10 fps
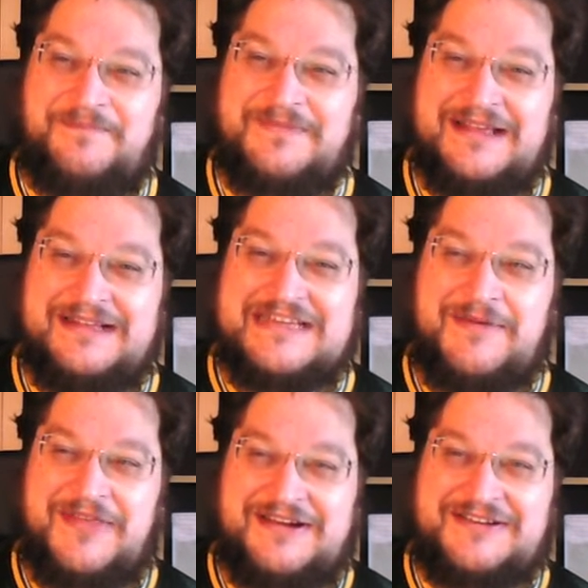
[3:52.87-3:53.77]

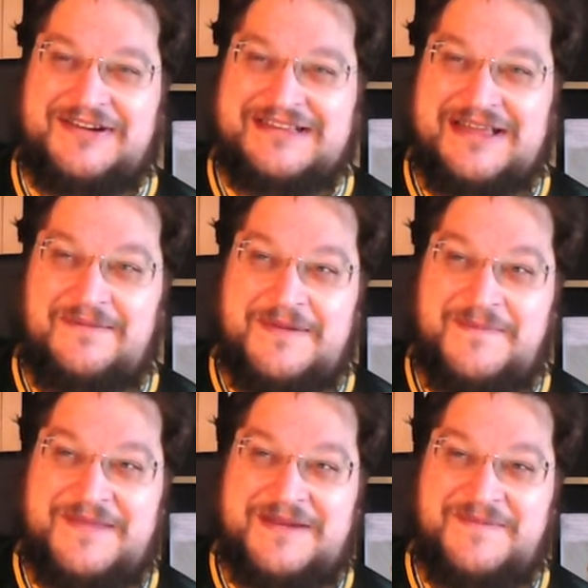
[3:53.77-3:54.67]
Sabitha are talking. He's like
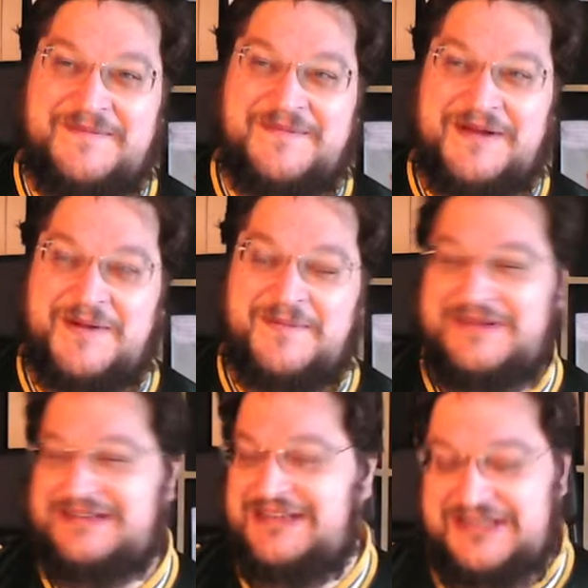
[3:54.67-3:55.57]
dum dum dum
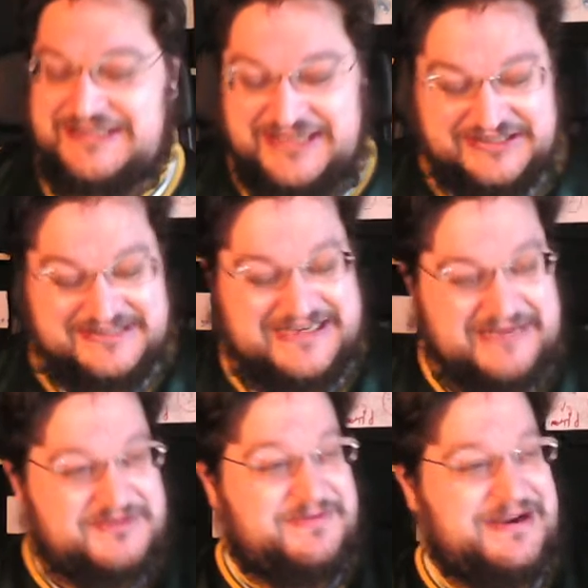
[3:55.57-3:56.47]
dum. You can see him
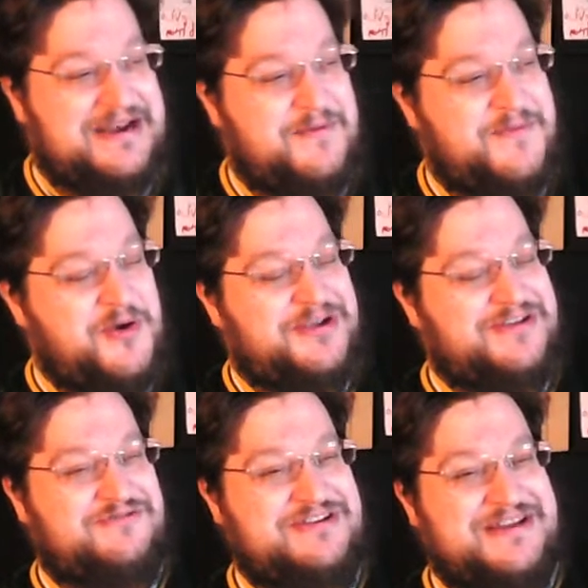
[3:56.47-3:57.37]
just bringing out a book
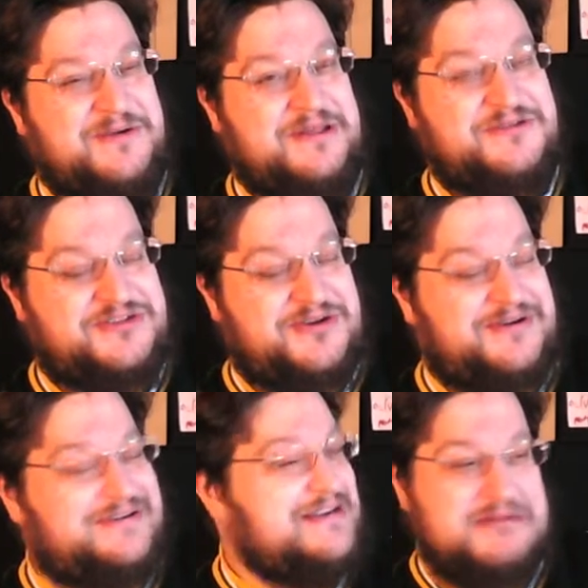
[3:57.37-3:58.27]
and reading while those two are
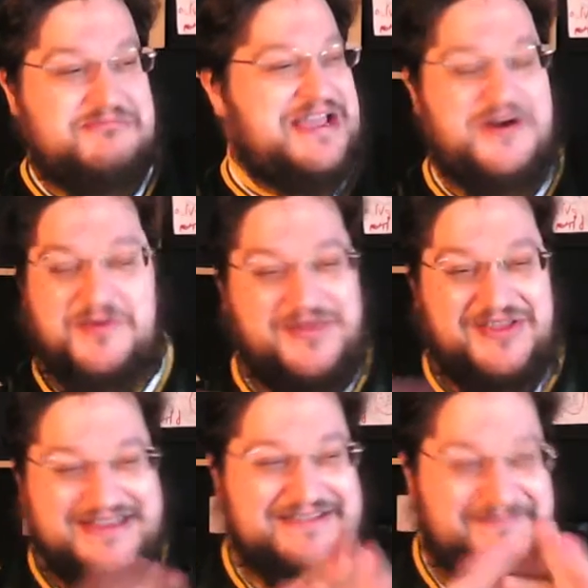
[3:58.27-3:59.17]
getting on with it.
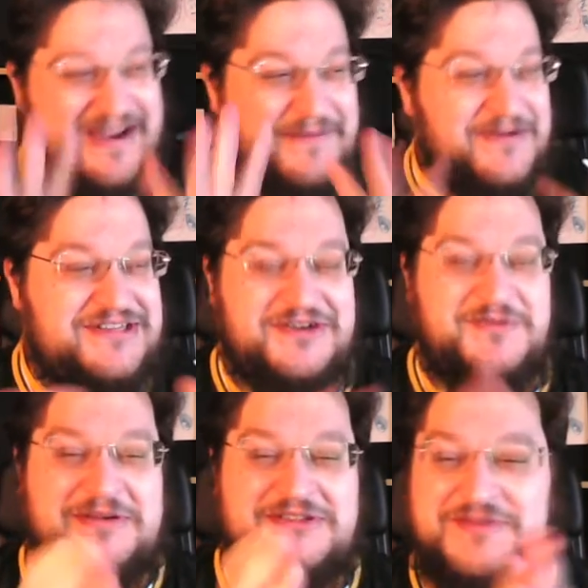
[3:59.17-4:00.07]
He very much third wheels his way